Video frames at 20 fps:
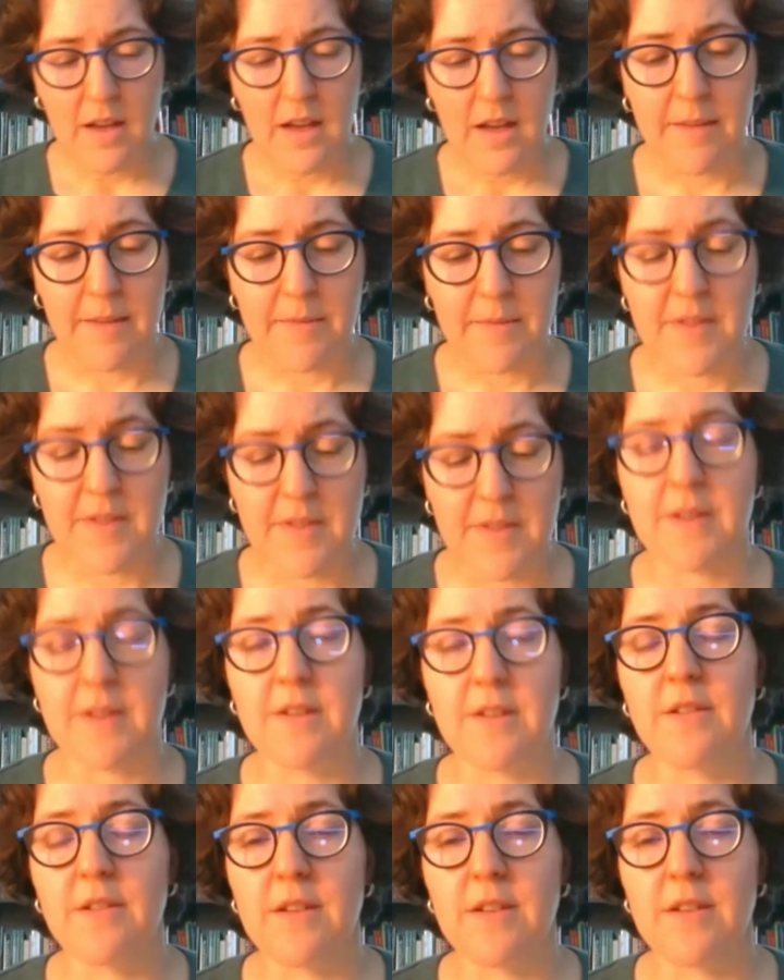The
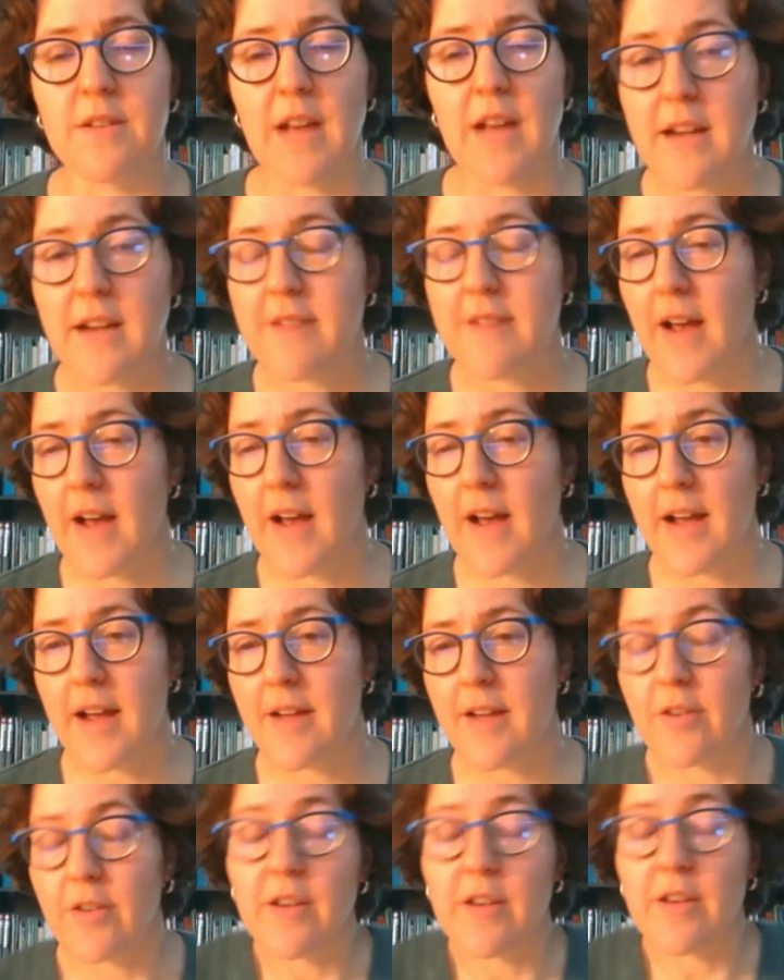
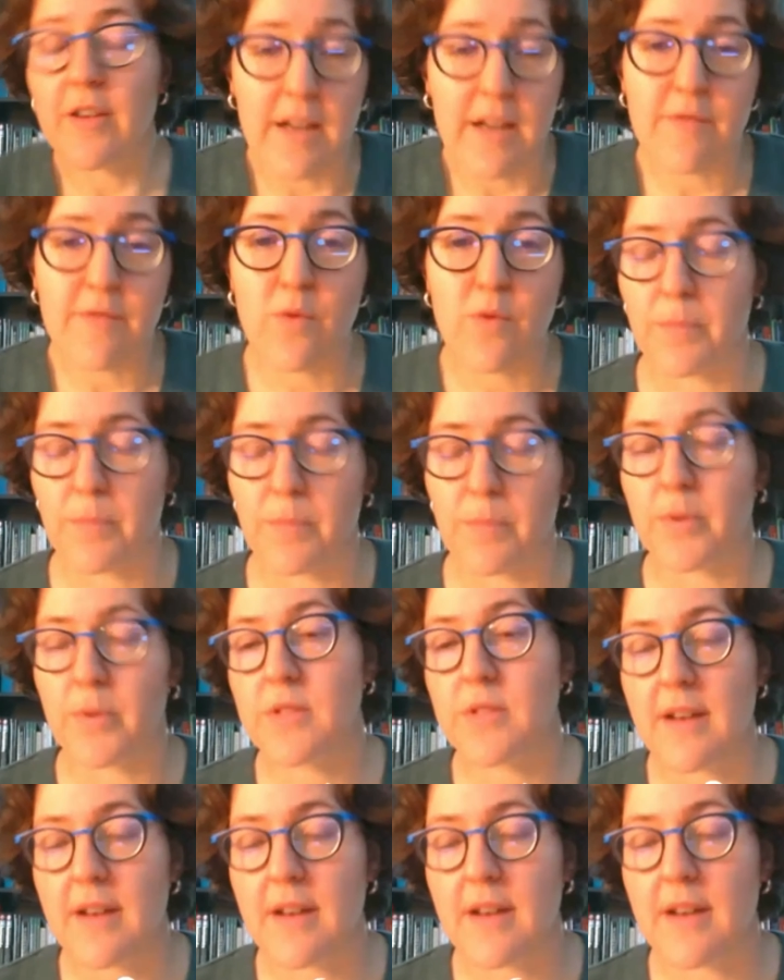95 or
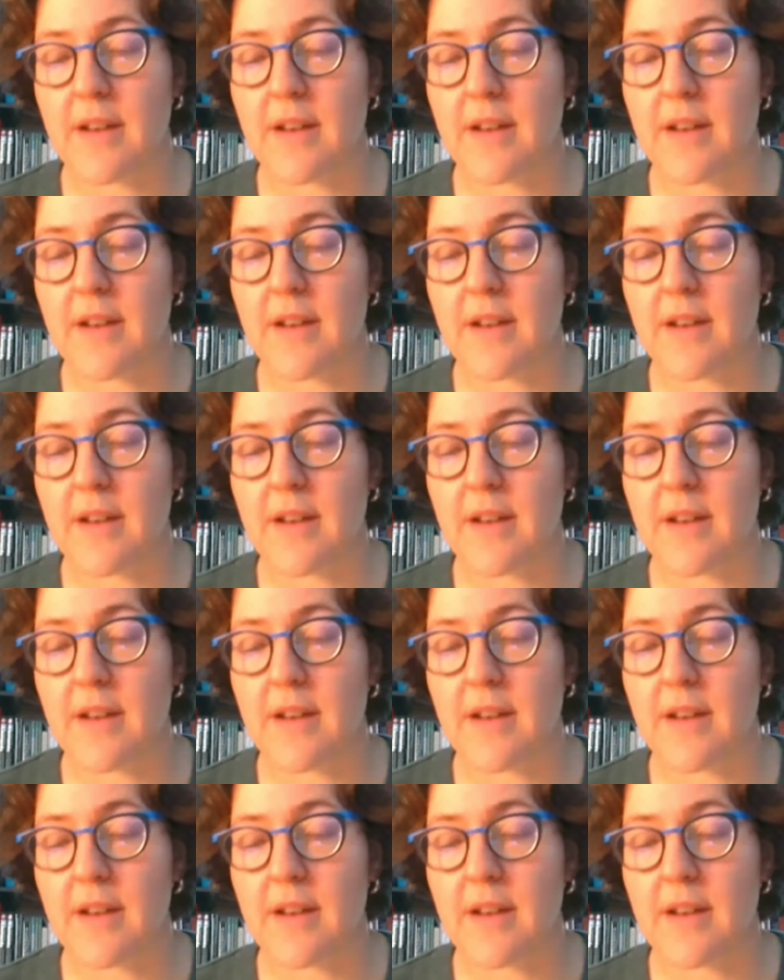94%